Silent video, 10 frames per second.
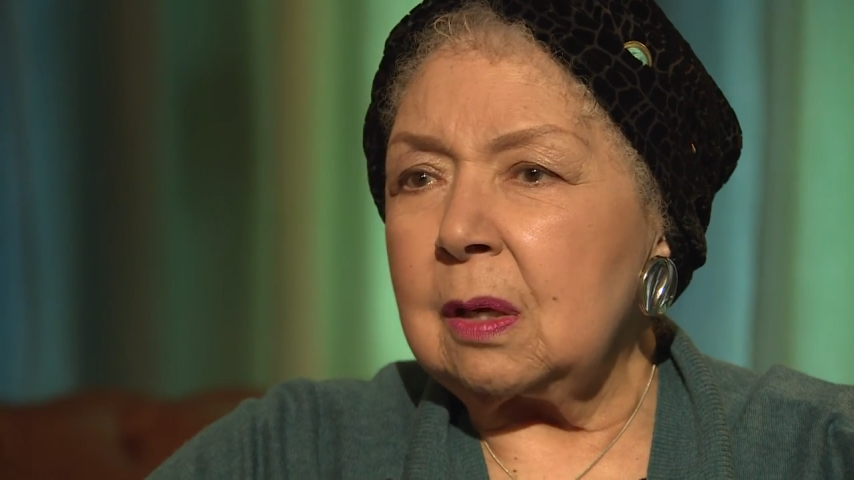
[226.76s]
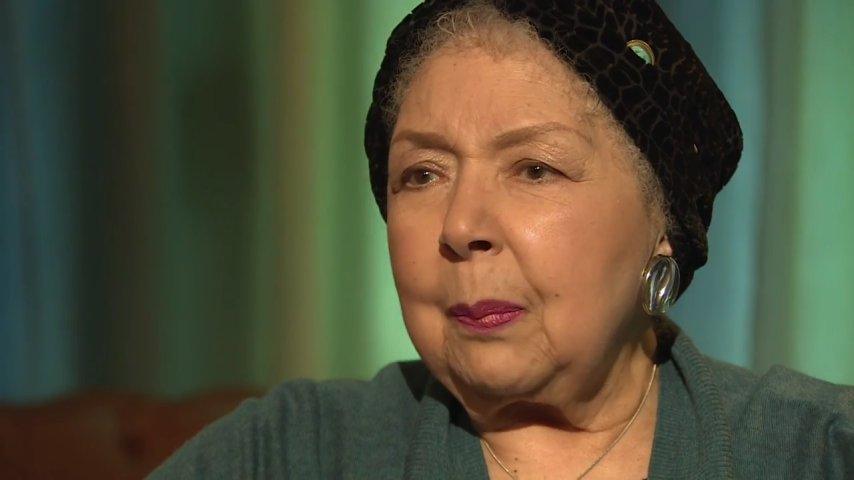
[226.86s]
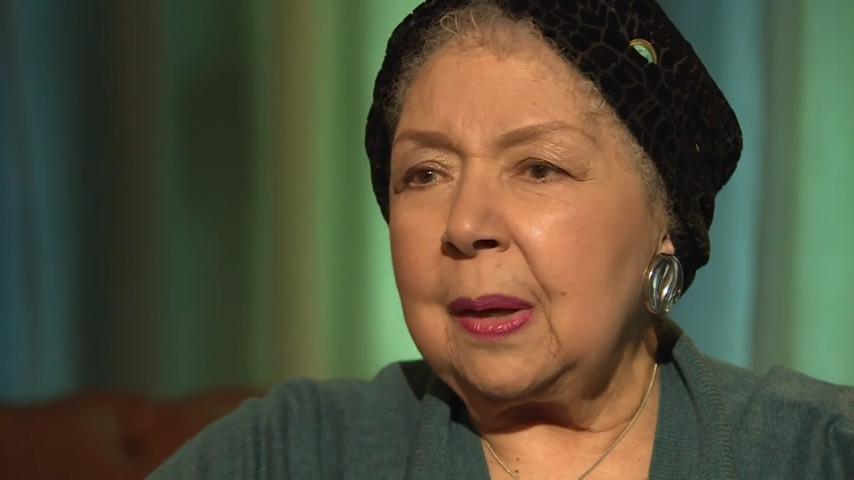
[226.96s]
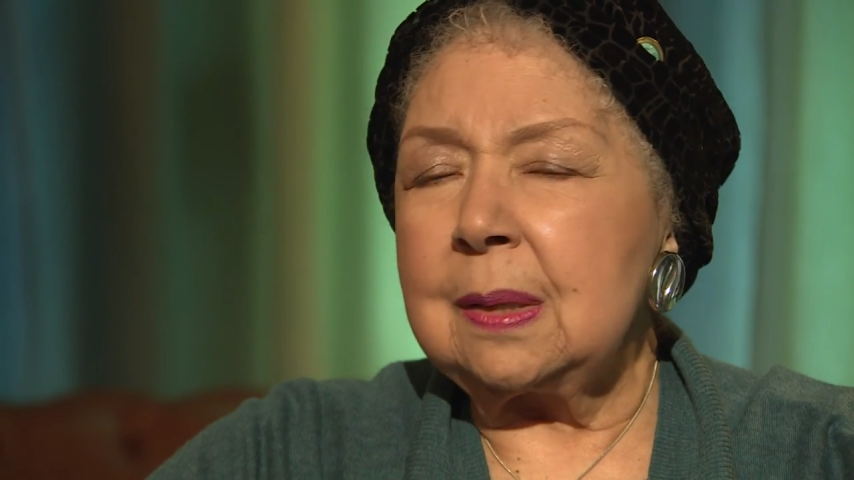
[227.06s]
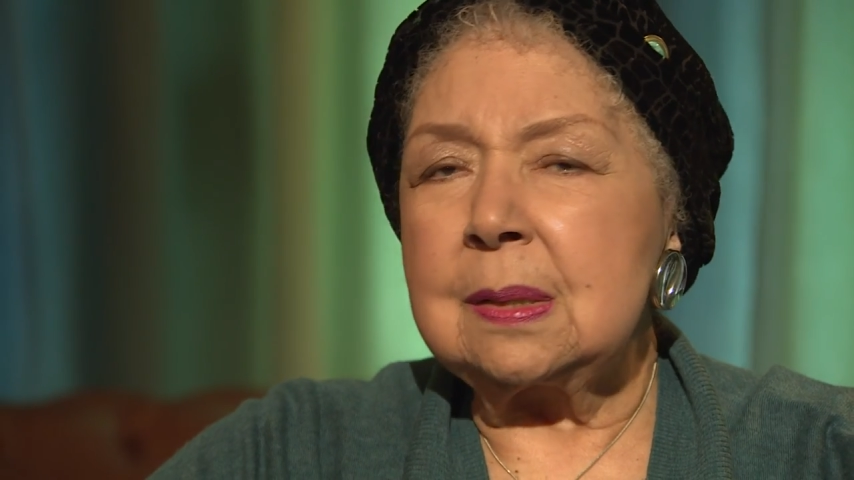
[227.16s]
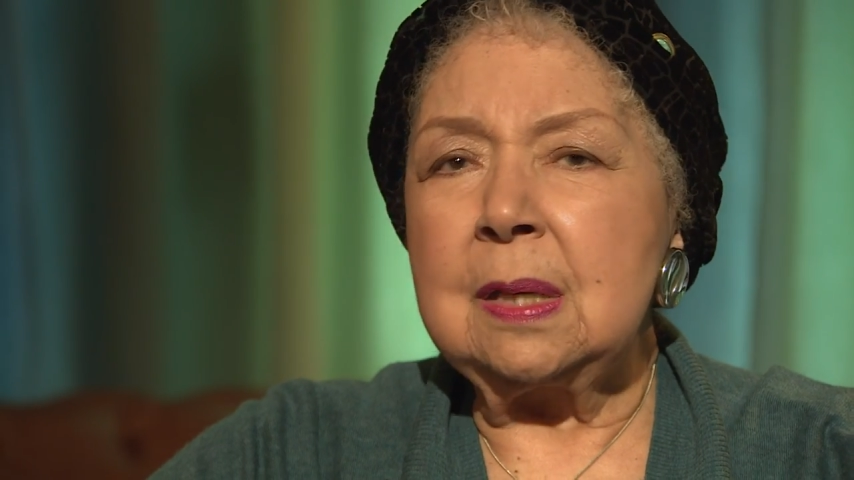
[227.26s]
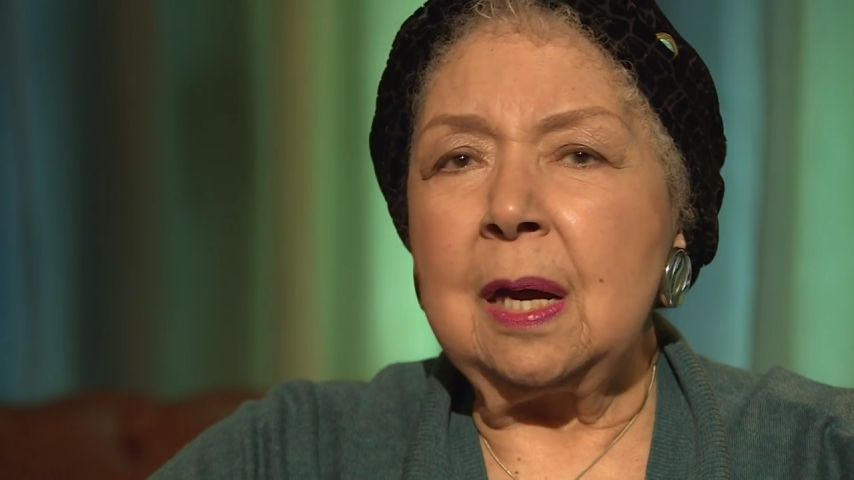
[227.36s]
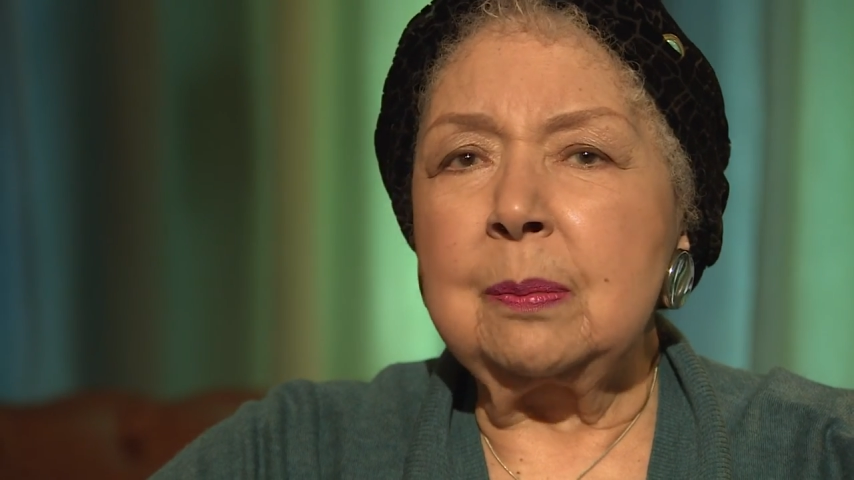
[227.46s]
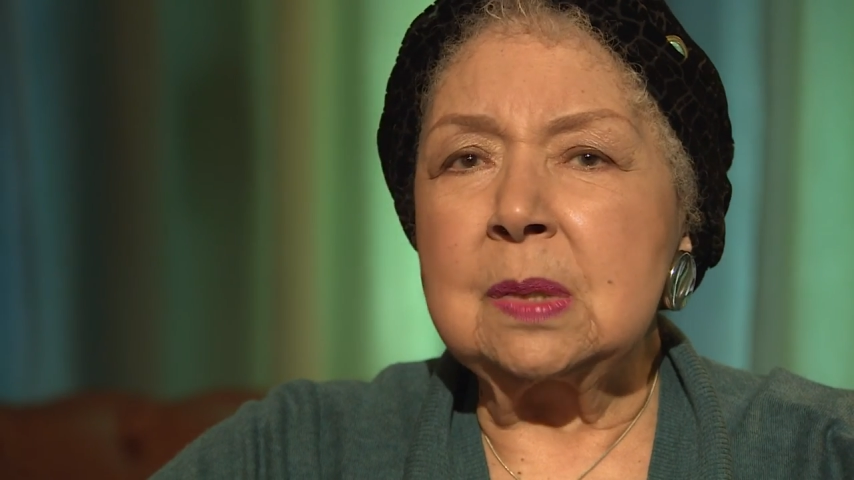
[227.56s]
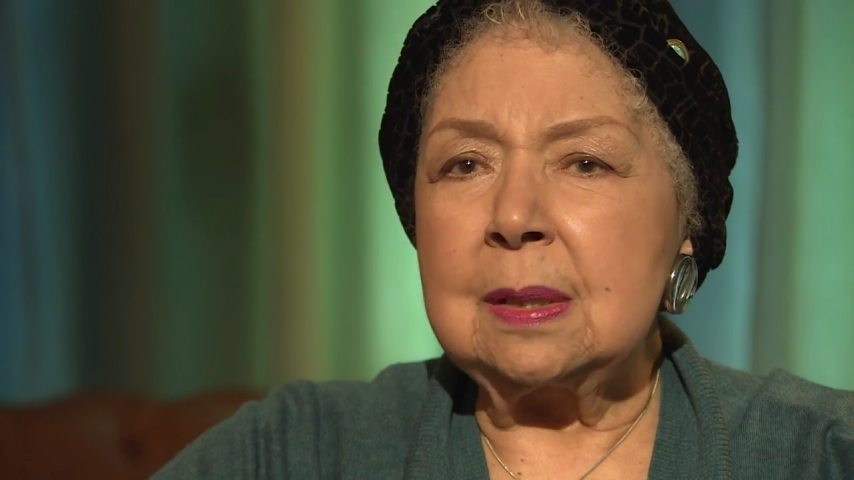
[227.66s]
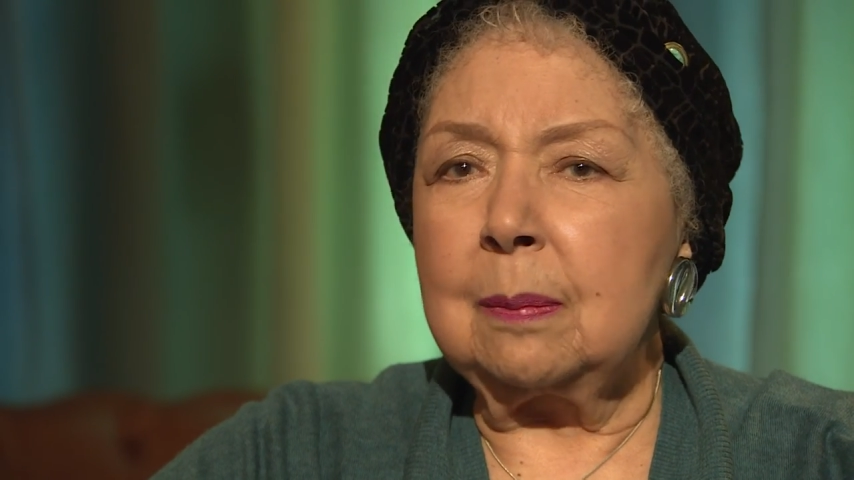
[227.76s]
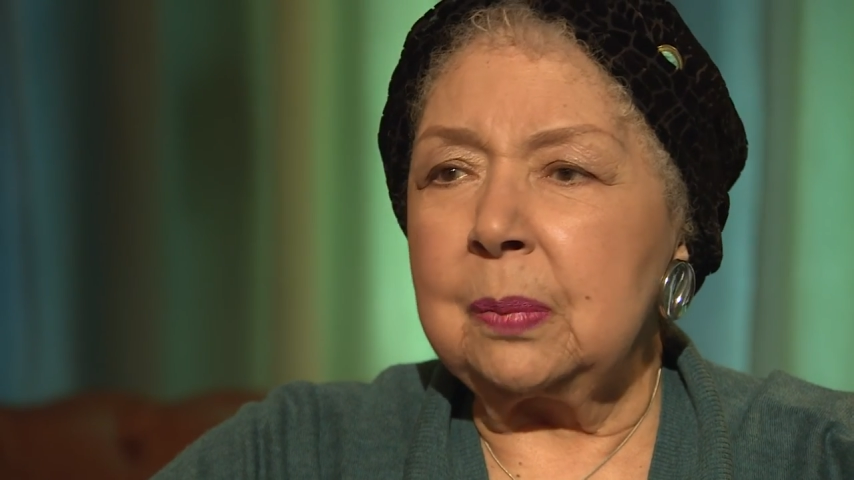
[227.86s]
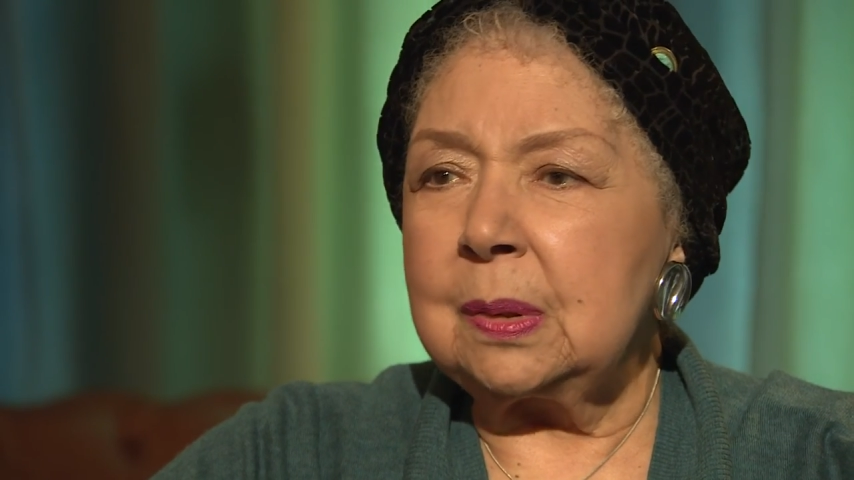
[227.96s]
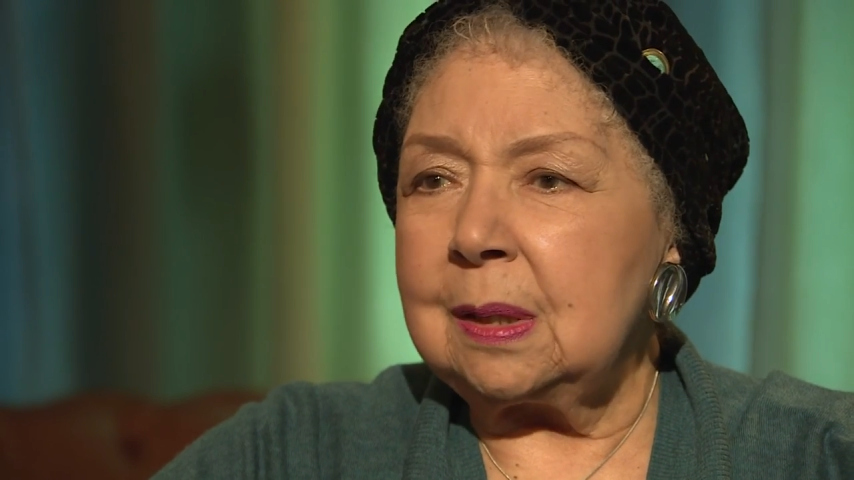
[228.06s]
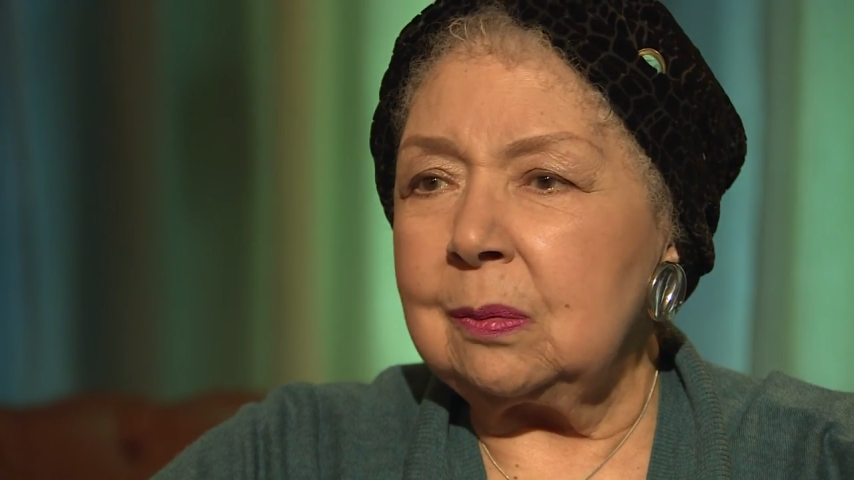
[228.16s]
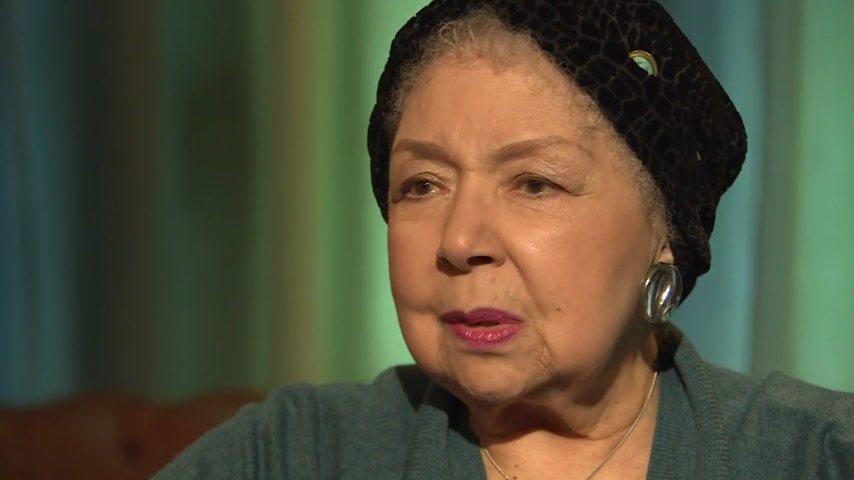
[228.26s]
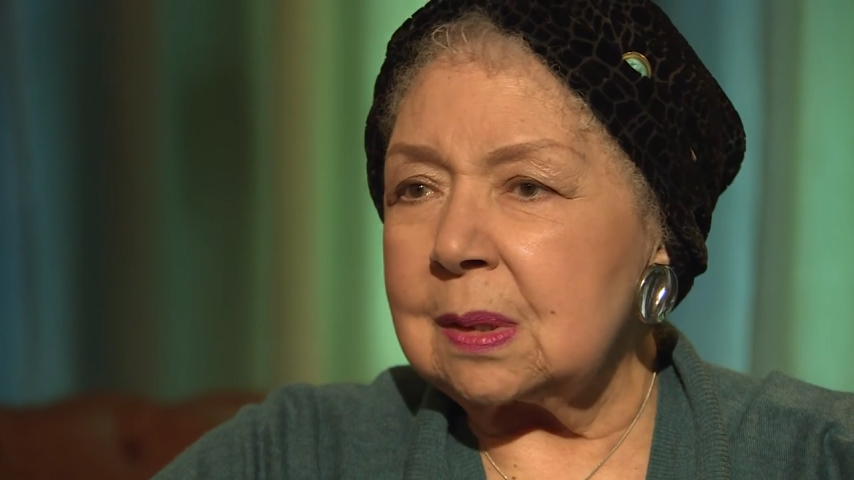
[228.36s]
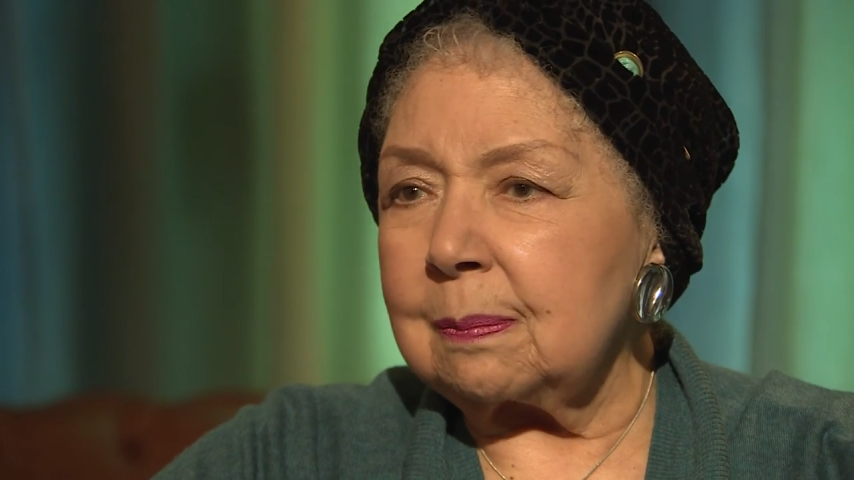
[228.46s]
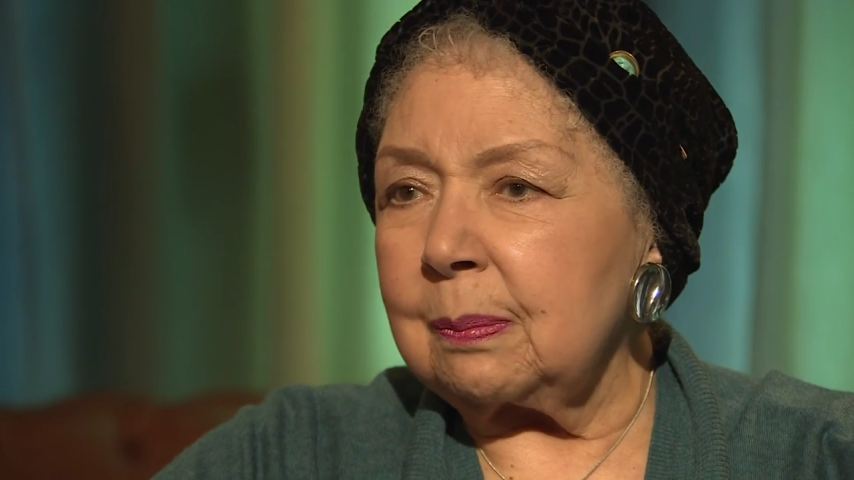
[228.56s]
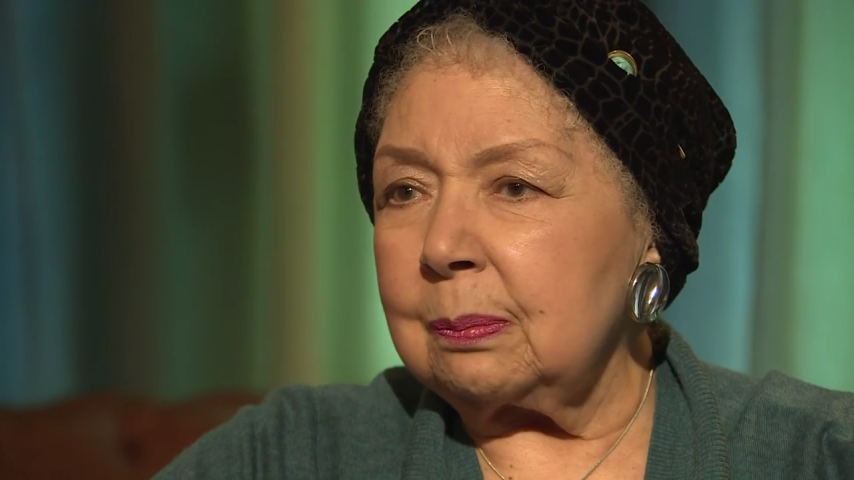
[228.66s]
So by the time somebody
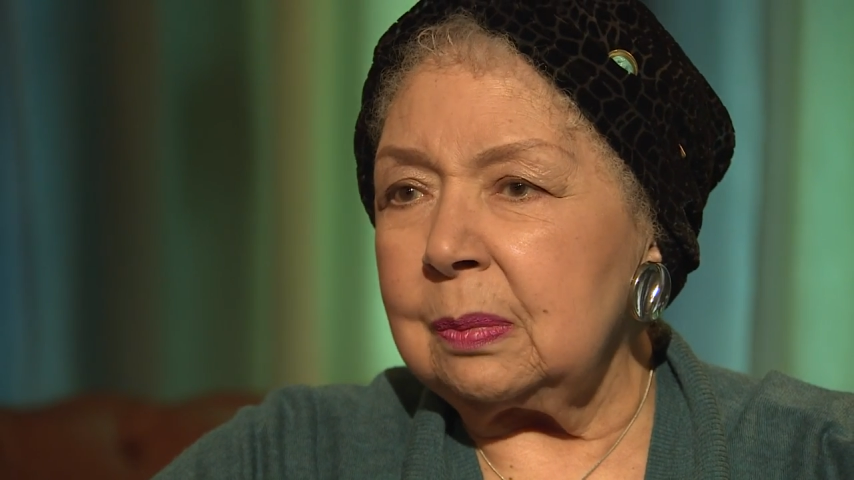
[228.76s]
was,